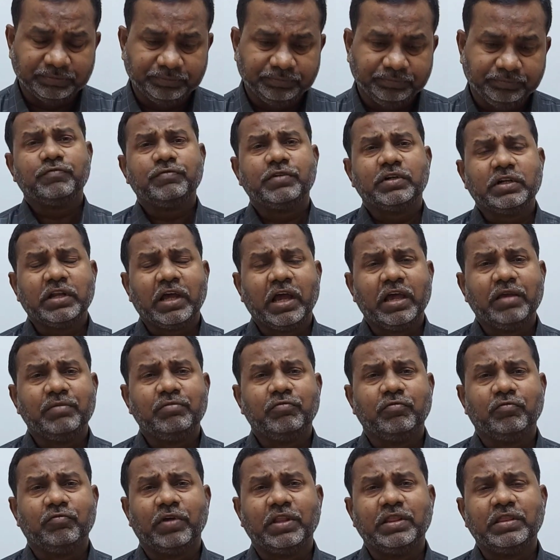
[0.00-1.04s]
Most of the
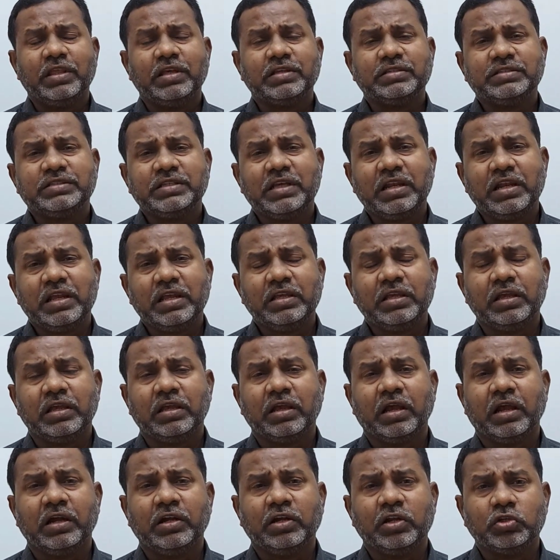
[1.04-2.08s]
time when they're selling
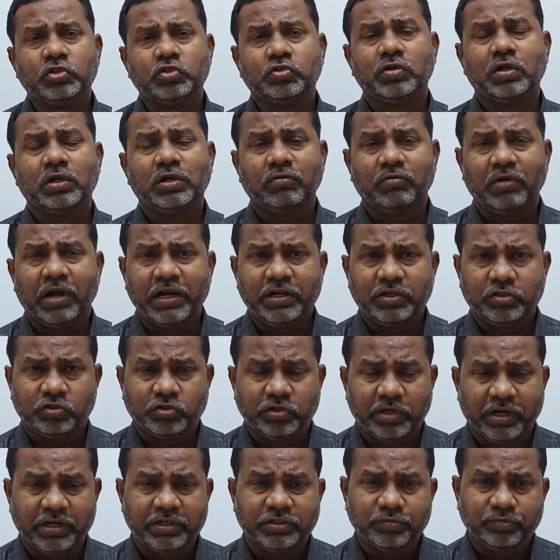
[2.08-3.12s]
additional right
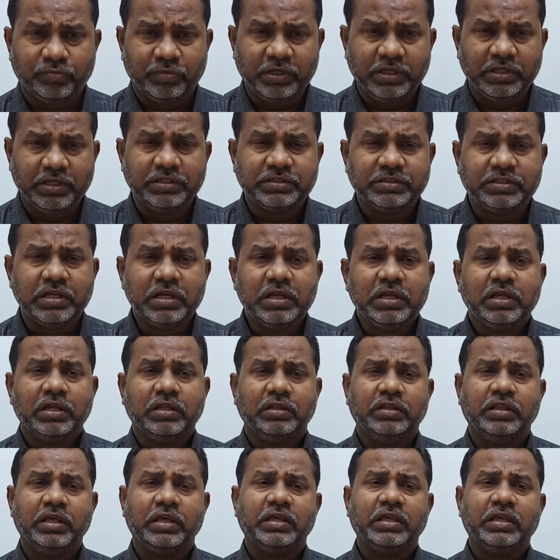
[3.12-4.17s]
shares means
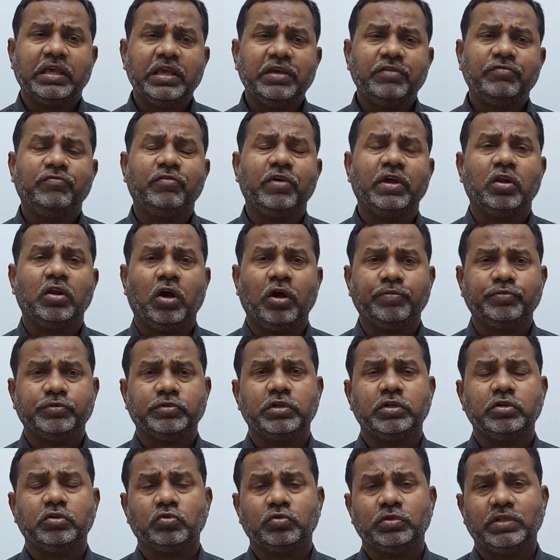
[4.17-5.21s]
they give an
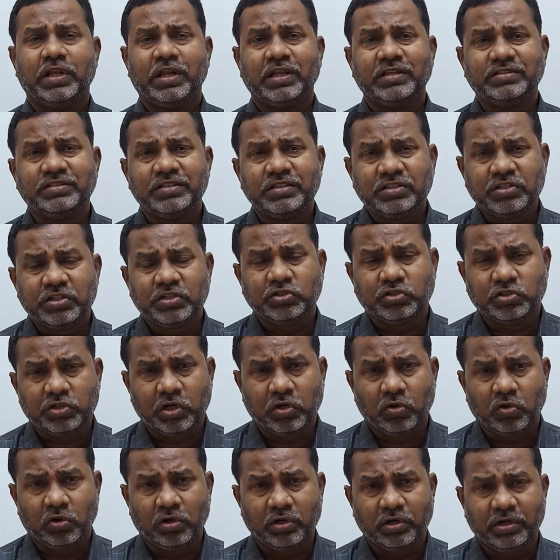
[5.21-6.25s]
option to their existing
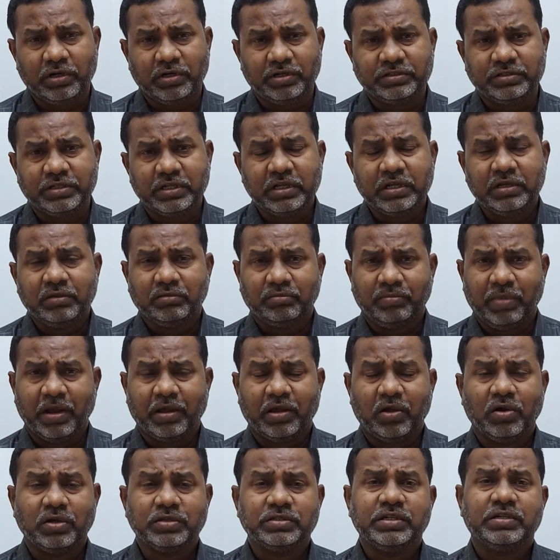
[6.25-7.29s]
shareholders
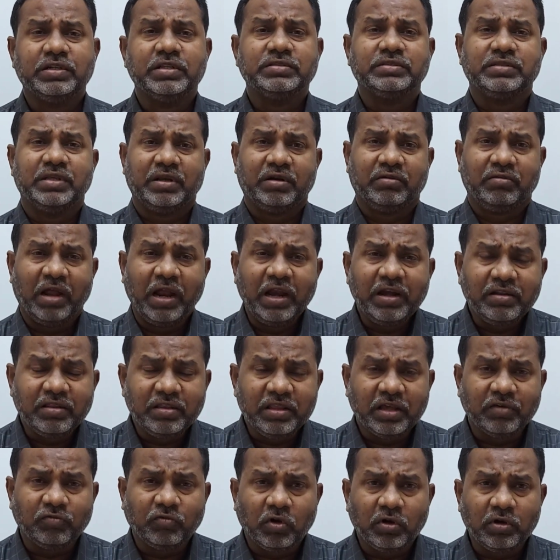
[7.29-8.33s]
because it is their
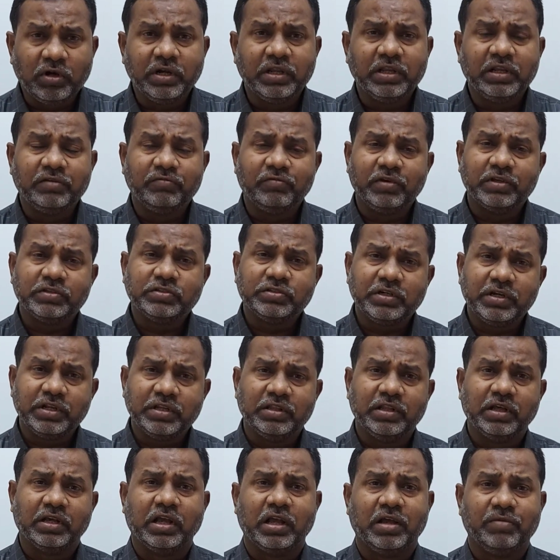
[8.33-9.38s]
right. They have already invested
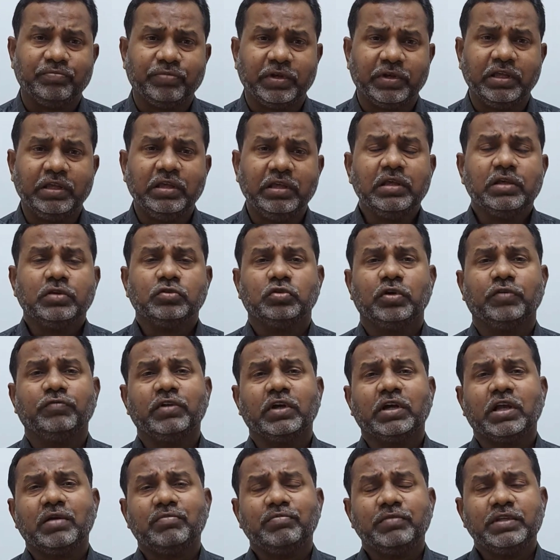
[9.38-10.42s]
in the company. So
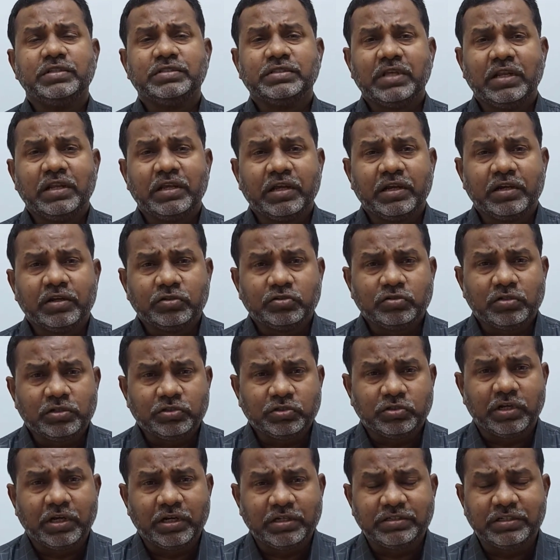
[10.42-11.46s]
if the company is selling
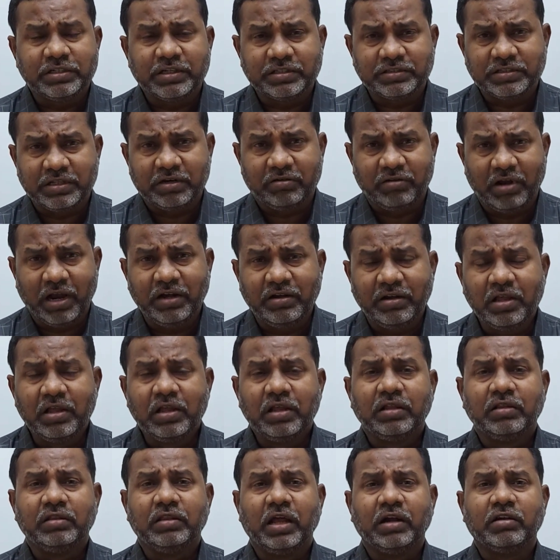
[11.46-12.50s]
additional shares, it is their right.
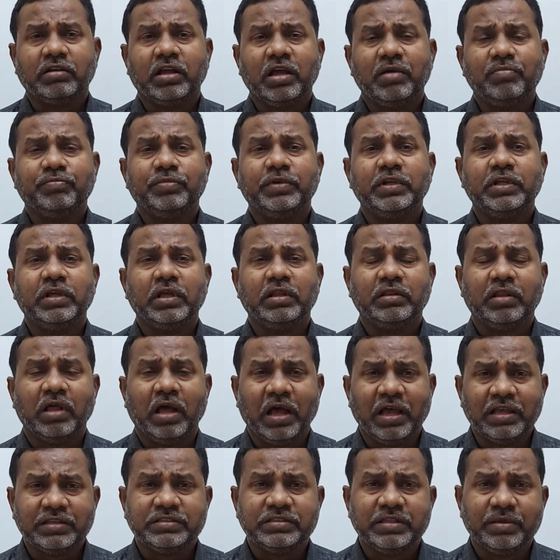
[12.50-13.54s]
That company
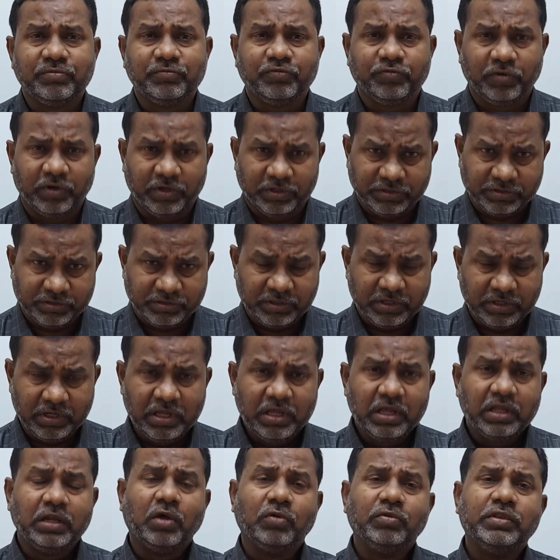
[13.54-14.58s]
asks them first.
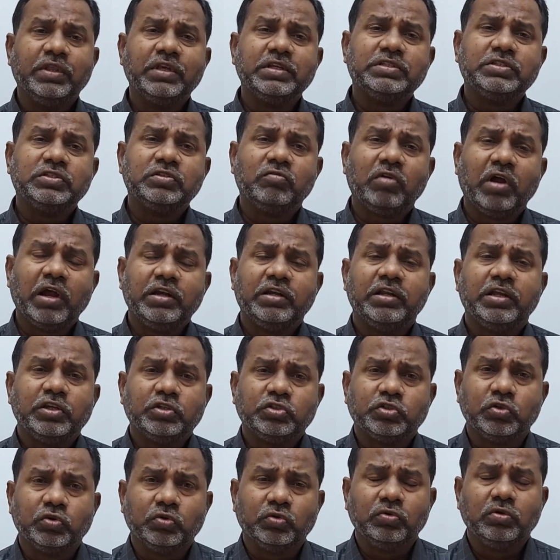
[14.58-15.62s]
Now this right
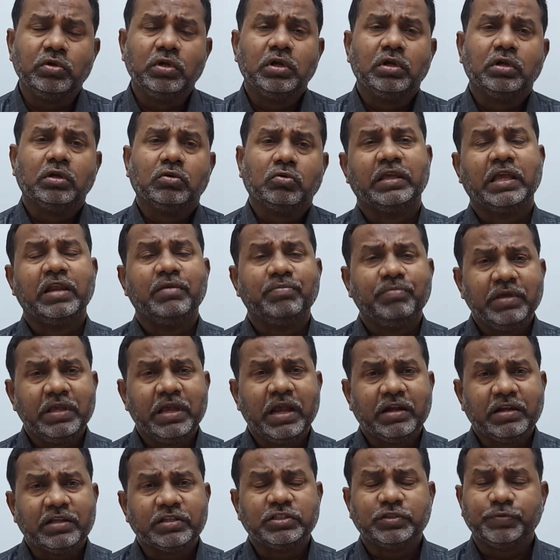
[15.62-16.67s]
issue can
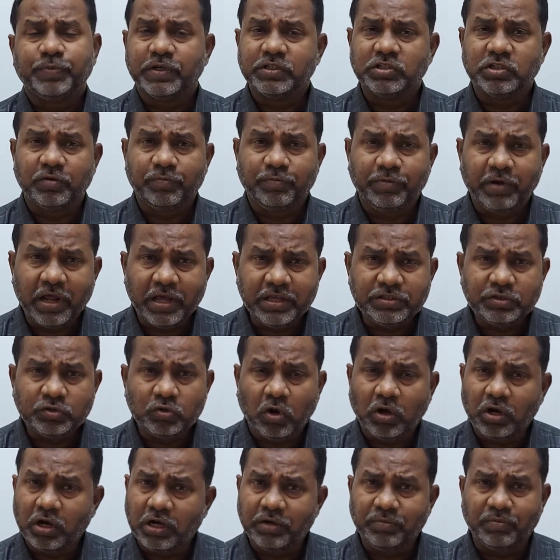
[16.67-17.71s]
be at a special price
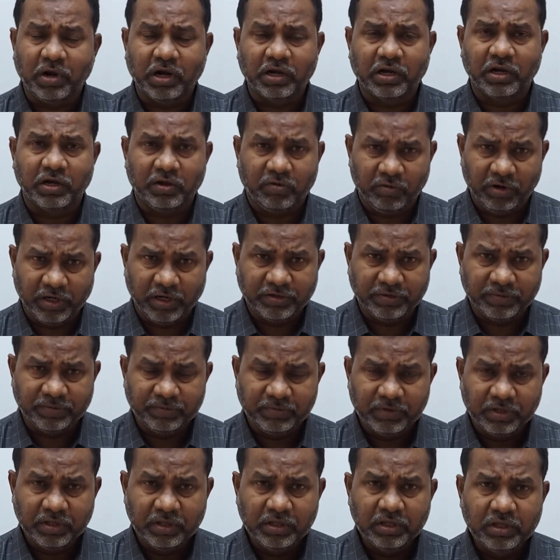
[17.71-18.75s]
or at market rate.
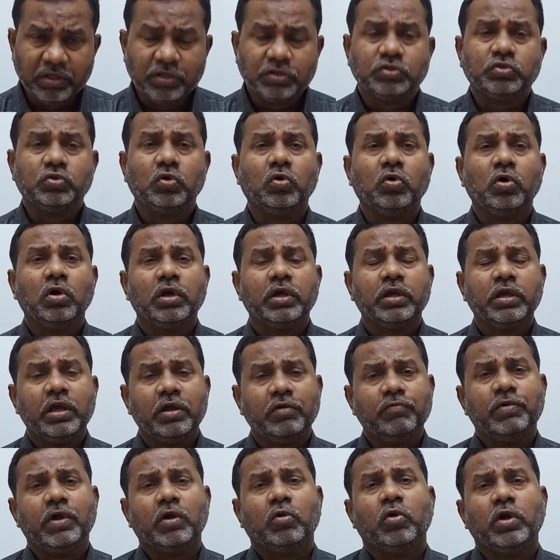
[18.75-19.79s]
So
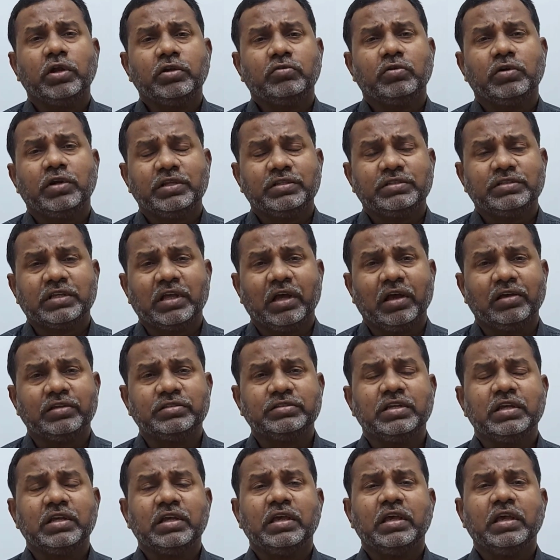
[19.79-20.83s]
here we are going to
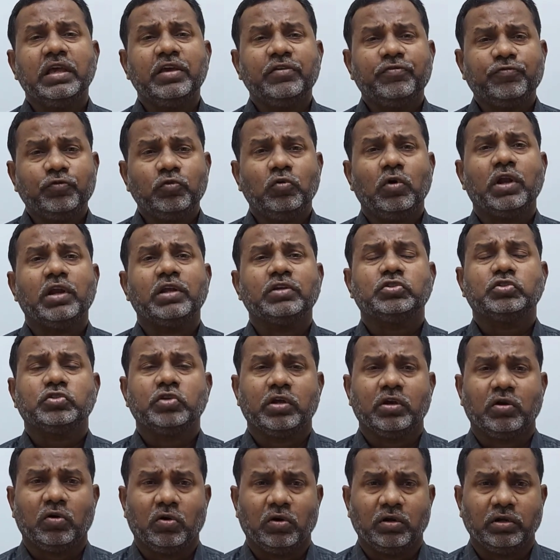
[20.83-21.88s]
discuss if you are a
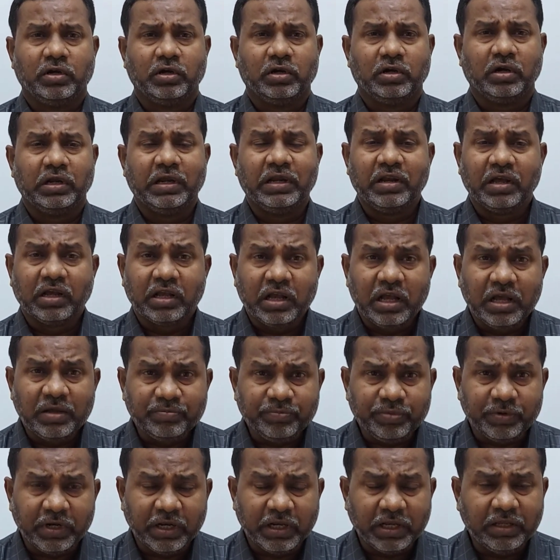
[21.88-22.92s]
shareholder in a
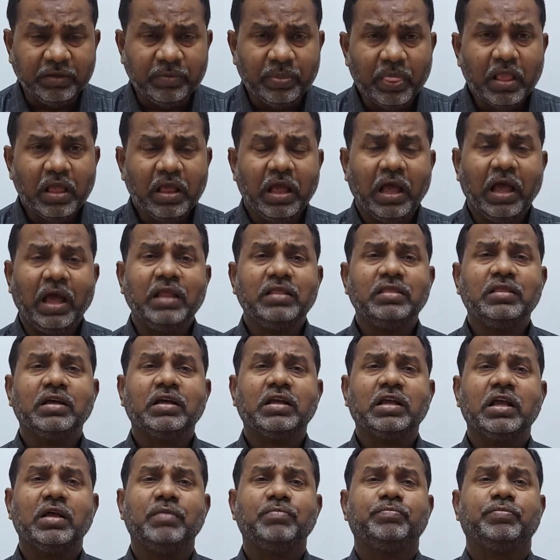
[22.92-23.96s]
company and
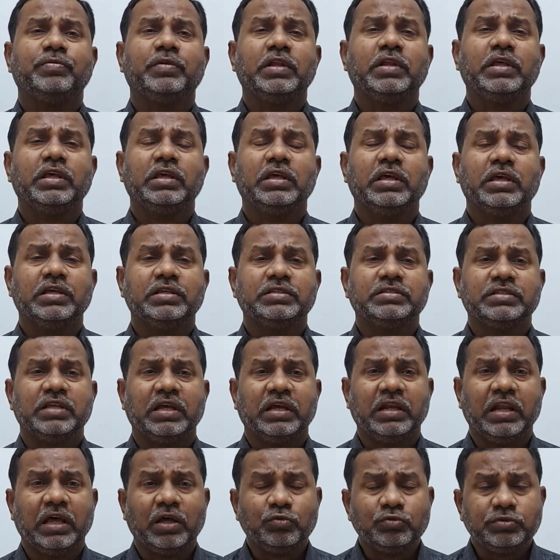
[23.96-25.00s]
the company is
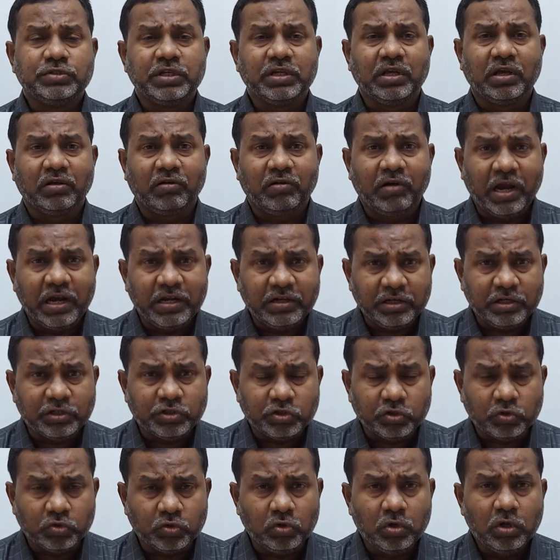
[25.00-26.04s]
announcing a right
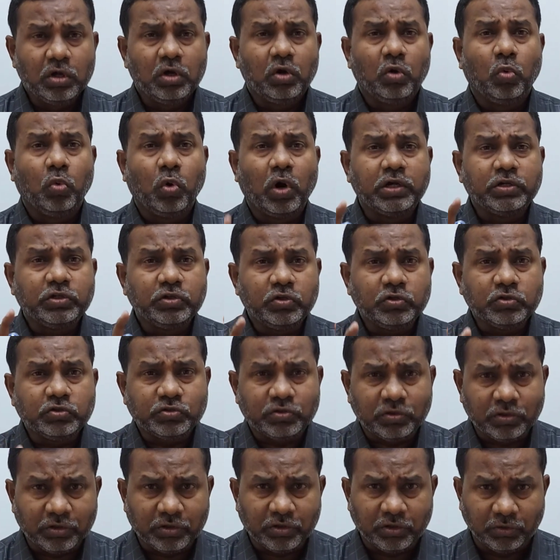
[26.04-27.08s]
issue, what you
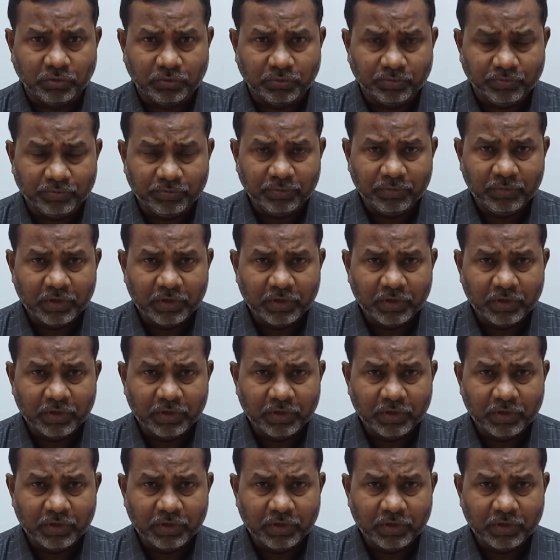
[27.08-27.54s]
should do.